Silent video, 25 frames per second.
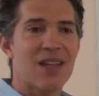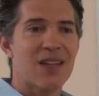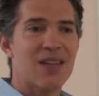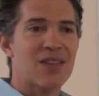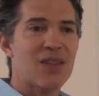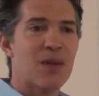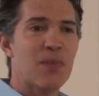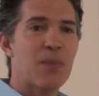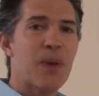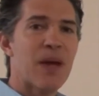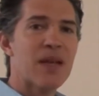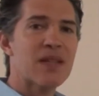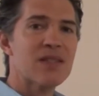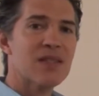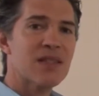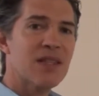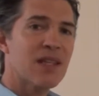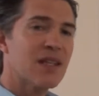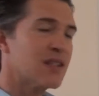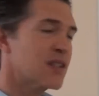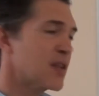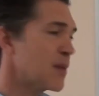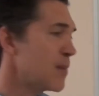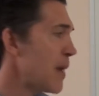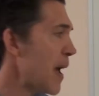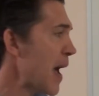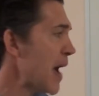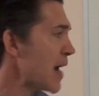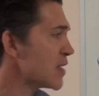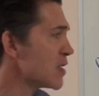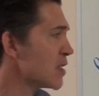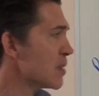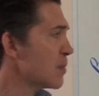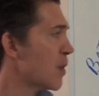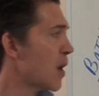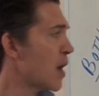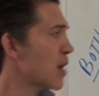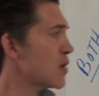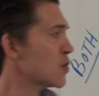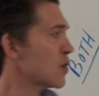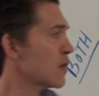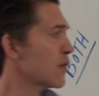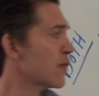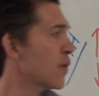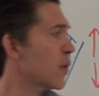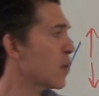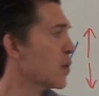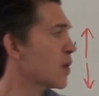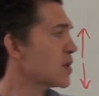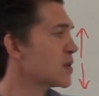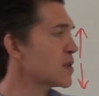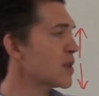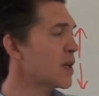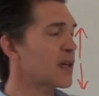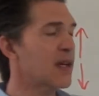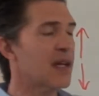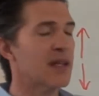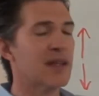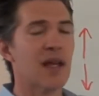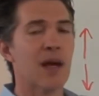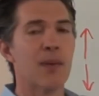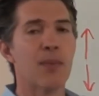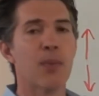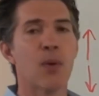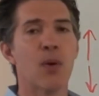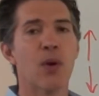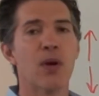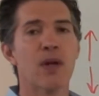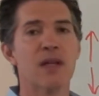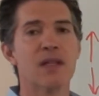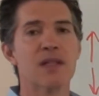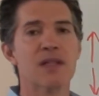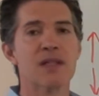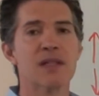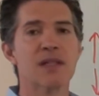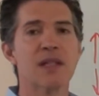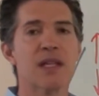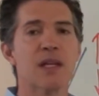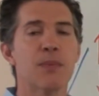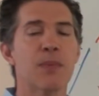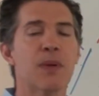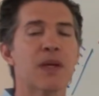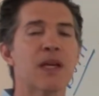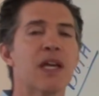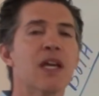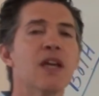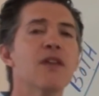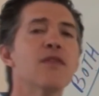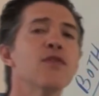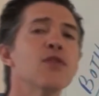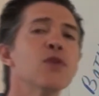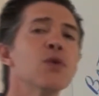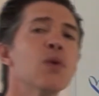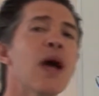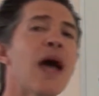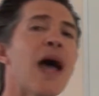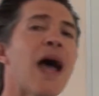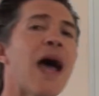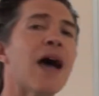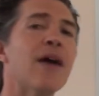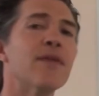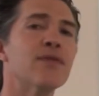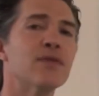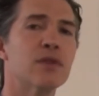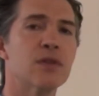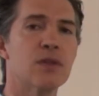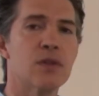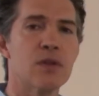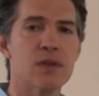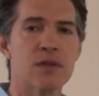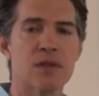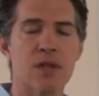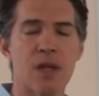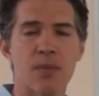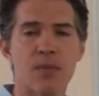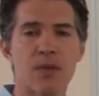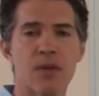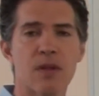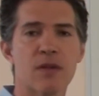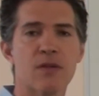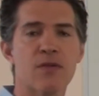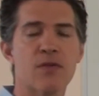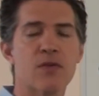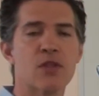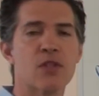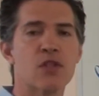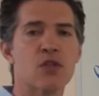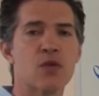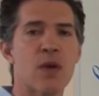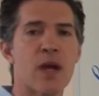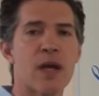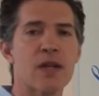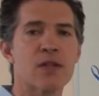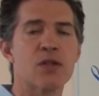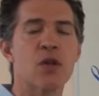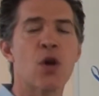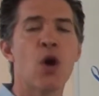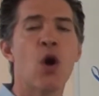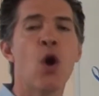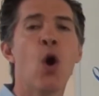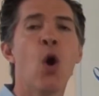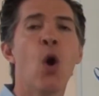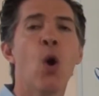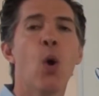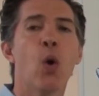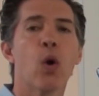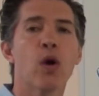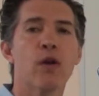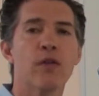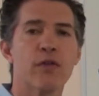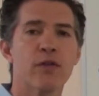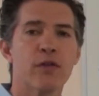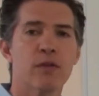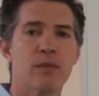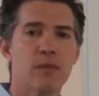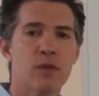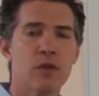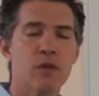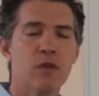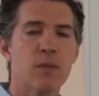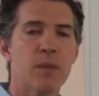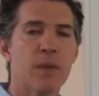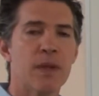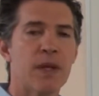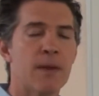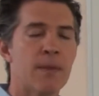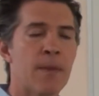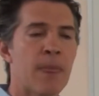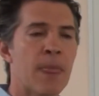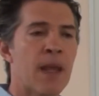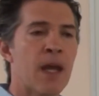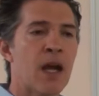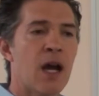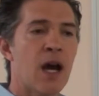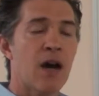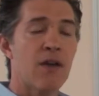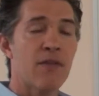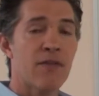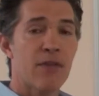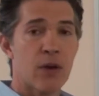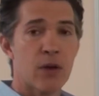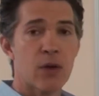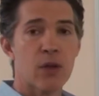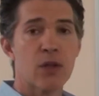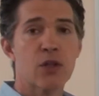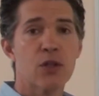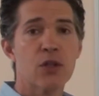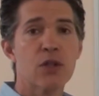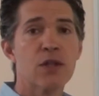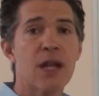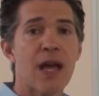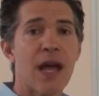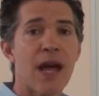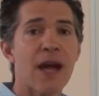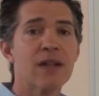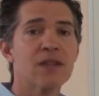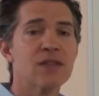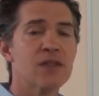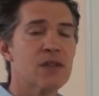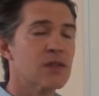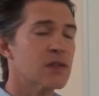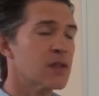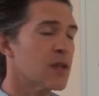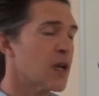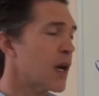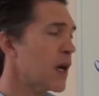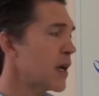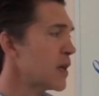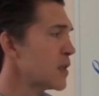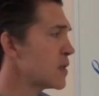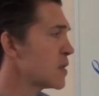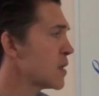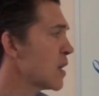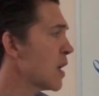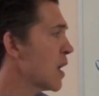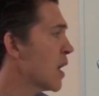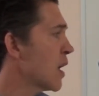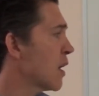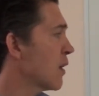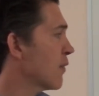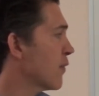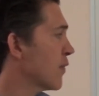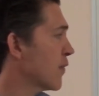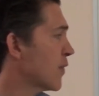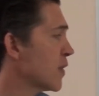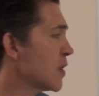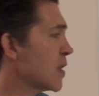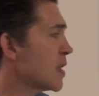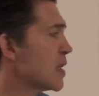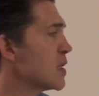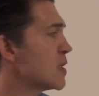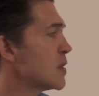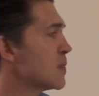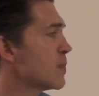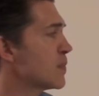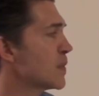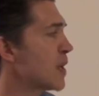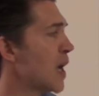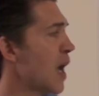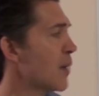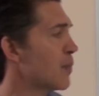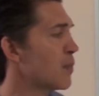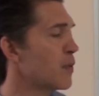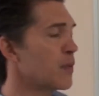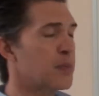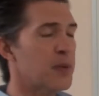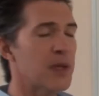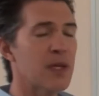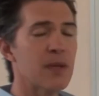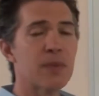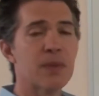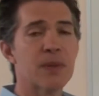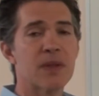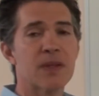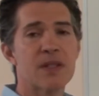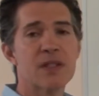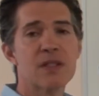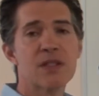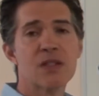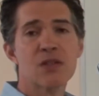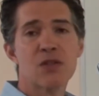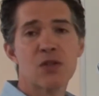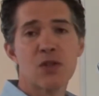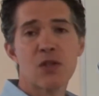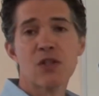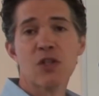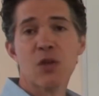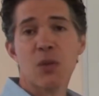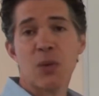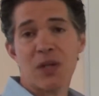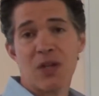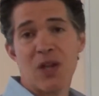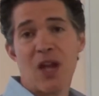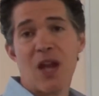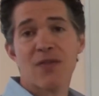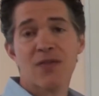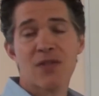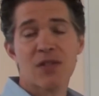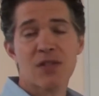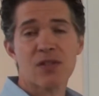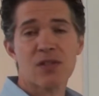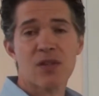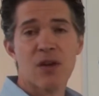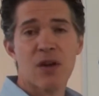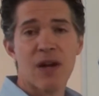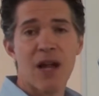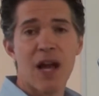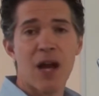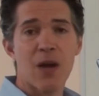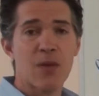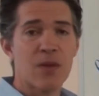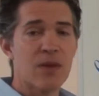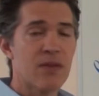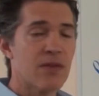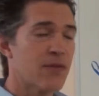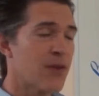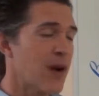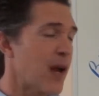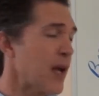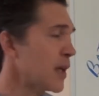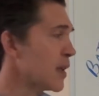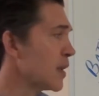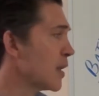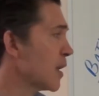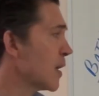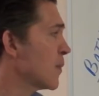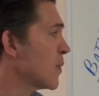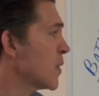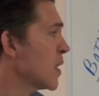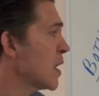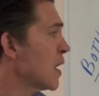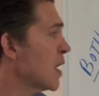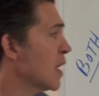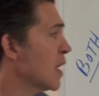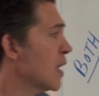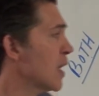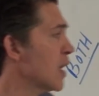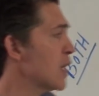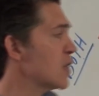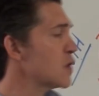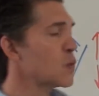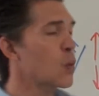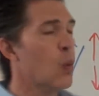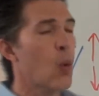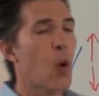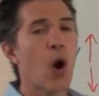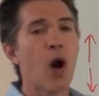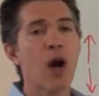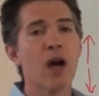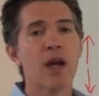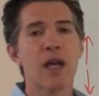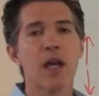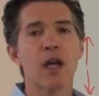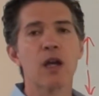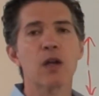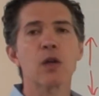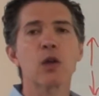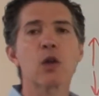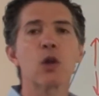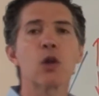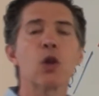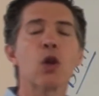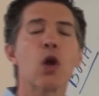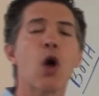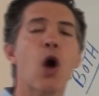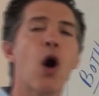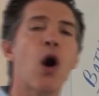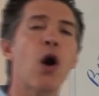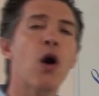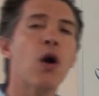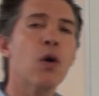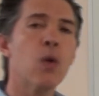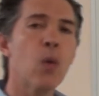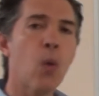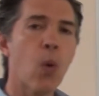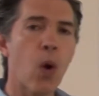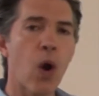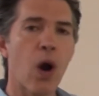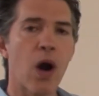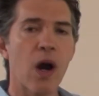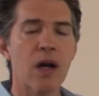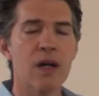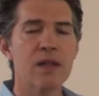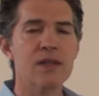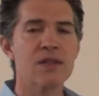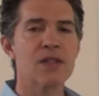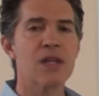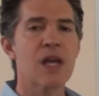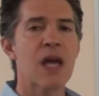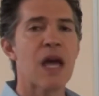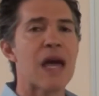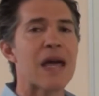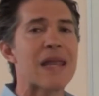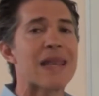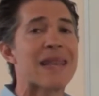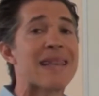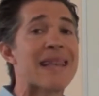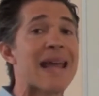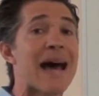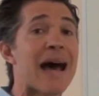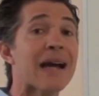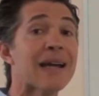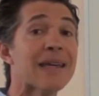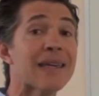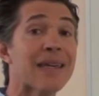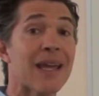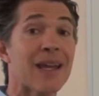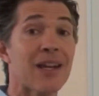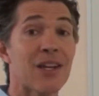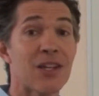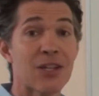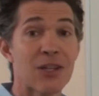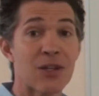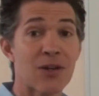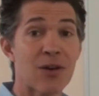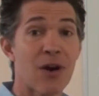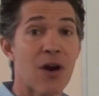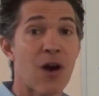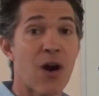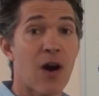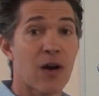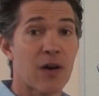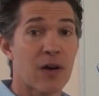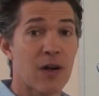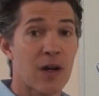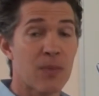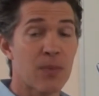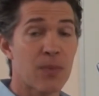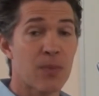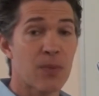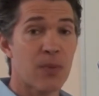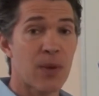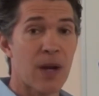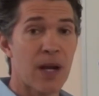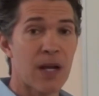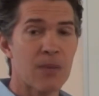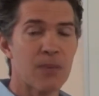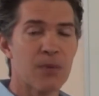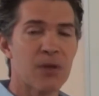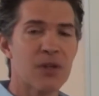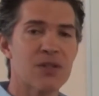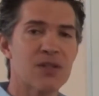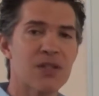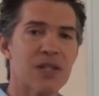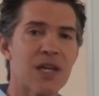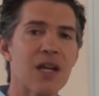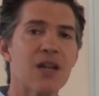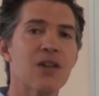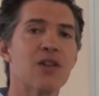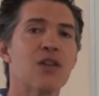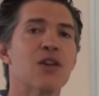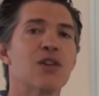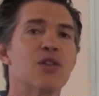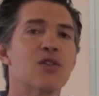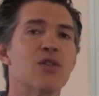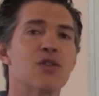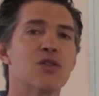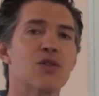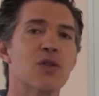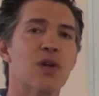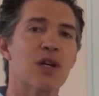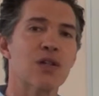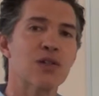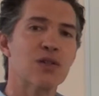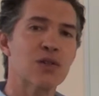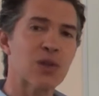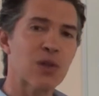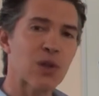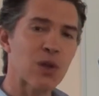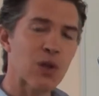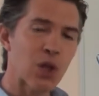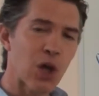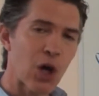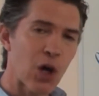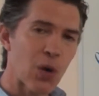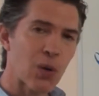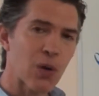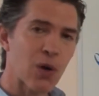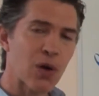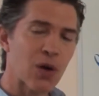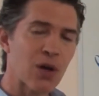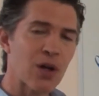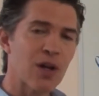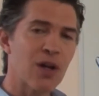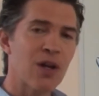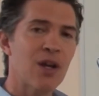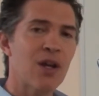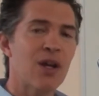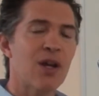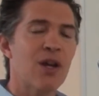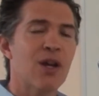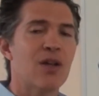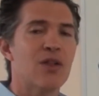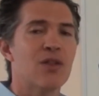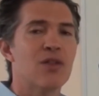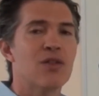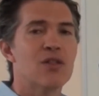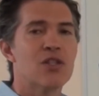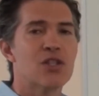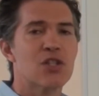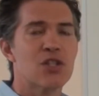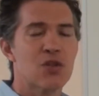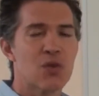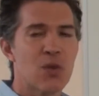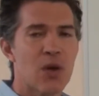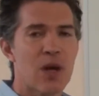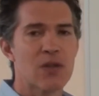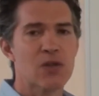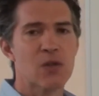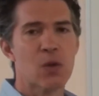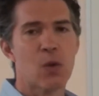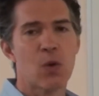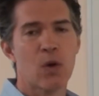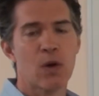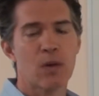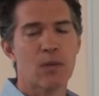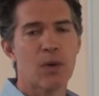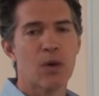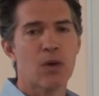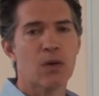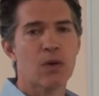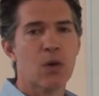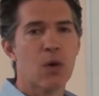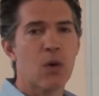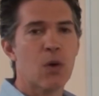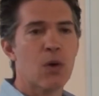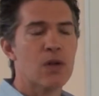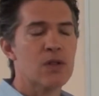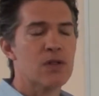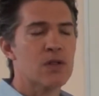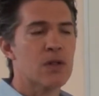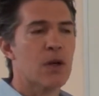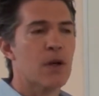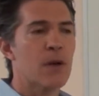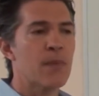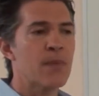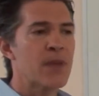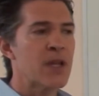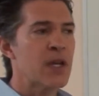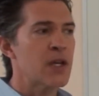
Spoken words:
The best thing to maximize or focus on at that point is sleeping. If you have to do something for stress or for movement, a very good exercise for these type of people, and this is usually what you have to start out with, frankly, is walking. Long walks, not getting your heart up, right? Because again, you're trying to lower the stress hormone cortisol.